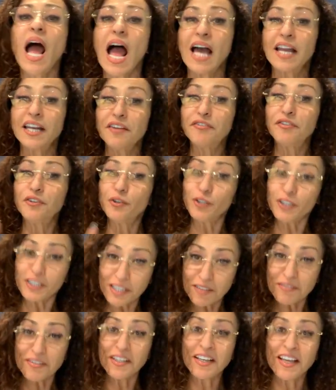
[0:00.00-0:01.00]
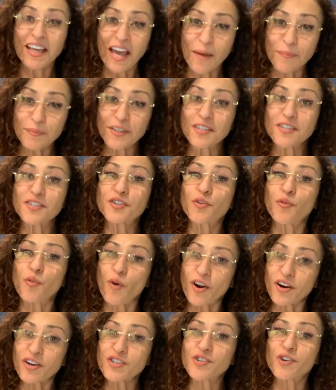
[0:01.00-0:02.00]
And if you live in Captain's
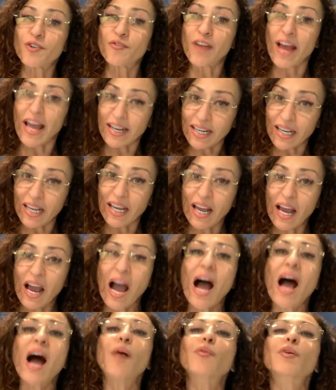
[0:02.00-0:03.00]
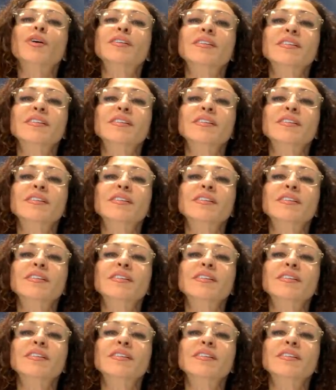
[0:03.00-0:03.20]
Quarters already, I would